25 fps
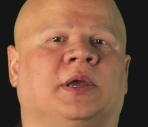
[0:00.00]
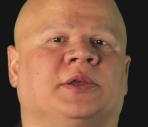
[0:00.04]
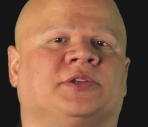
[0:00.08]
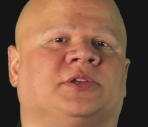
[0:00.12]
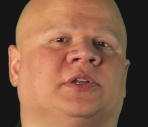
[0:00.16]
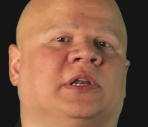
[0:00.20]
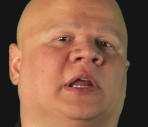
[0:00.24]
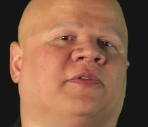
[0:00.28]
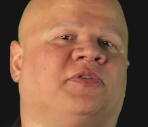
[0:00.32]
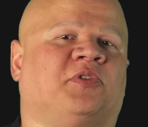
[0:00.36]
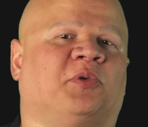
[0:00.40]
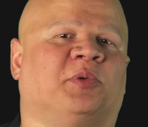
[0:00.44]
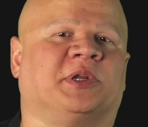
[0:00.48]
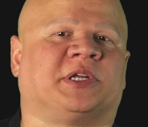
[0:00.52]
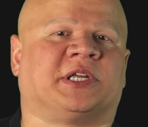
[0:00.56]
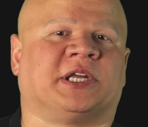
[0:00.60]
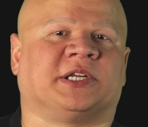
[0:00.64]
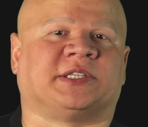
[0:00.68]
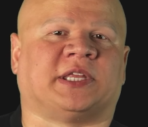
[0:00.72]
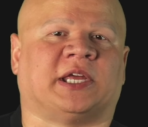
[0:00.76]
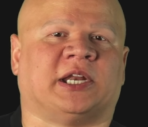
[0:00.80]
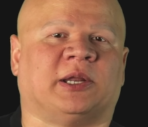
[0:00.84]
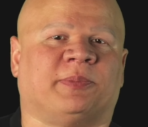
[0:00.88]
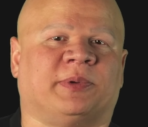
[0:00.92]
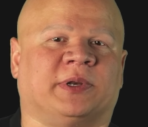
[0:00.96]
right, so now if you want to
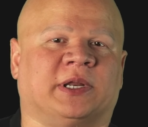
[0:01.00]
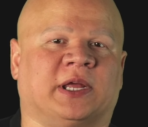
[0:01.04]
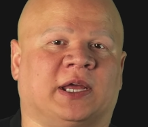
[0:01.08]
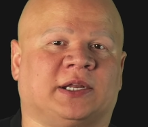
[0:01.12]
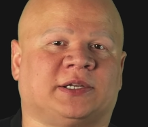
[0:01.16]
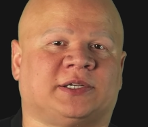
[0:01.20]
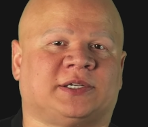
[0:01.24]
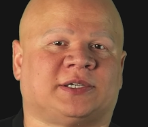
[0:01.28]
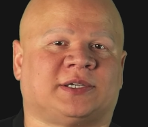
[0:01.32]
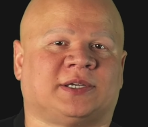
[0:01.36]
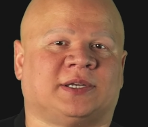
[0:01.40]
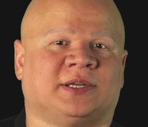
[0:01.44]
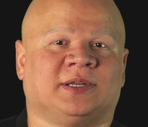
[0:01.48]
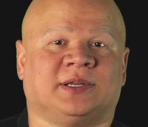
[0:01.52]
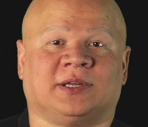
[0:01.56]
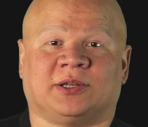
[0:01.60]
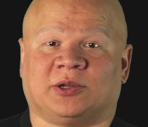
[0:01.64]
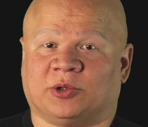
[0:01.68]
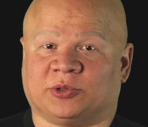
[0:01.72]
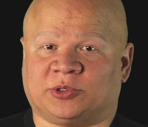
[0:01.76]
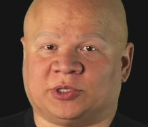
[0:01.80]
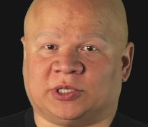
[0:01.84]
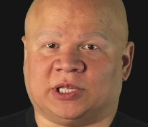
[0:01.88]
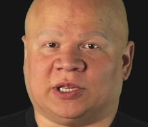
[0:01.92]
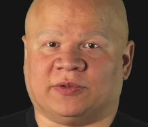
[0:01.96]
kick that up a notch and
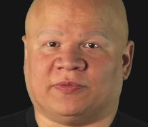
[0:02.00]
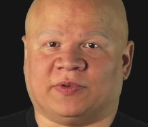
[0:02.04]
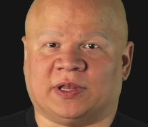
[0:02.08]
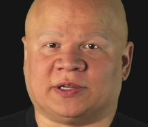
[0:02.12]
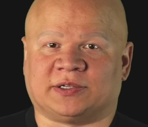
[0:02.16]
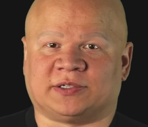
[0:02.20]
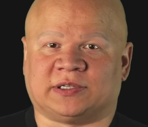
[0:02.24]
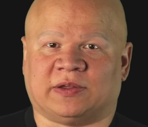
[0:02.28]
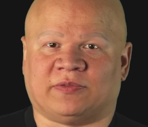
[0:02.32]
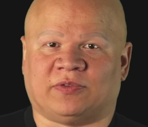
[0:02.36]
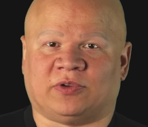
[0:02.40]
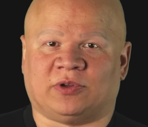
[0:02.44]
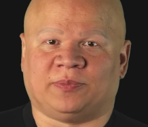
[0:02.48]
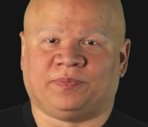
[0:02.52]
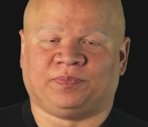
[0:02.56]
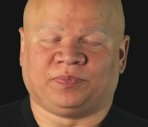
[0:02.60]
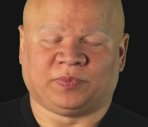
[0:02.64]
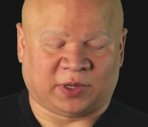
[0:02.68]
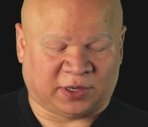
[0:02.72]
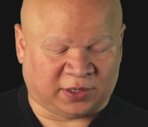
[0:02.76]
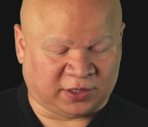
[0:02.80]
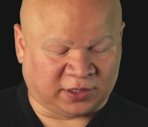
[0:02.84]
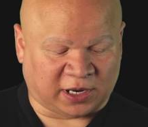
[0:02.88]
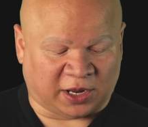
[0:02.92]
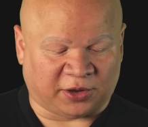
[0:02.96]
go to the advanced level,
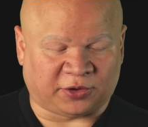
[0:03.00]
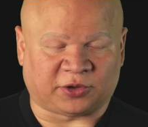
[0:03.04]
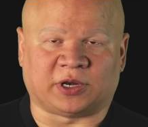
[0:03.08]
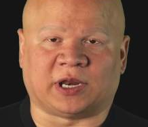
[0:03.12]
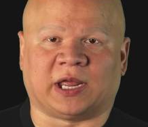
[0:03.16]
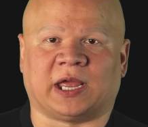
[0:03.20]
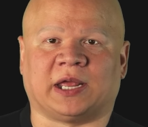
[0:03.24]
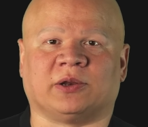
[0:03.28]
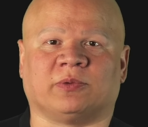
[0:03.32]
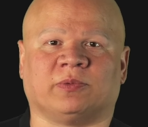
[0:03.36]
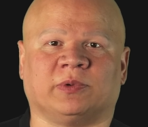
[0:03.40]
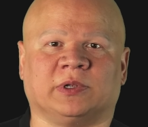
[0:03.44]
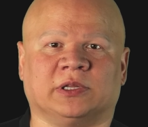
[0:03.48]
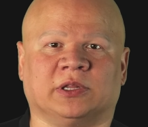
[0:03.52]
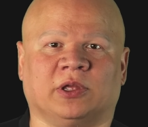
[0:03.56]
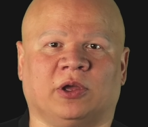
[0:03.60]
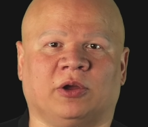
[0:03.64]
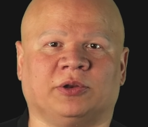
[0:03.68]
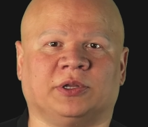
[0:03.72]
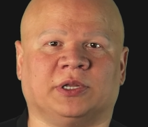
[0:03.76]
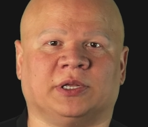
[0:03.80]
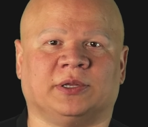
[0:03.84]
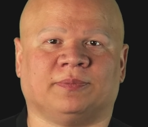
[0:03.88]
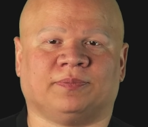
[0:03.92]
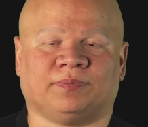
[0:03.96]
now you're going to add a
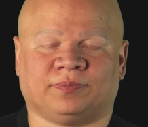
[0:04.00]
reload.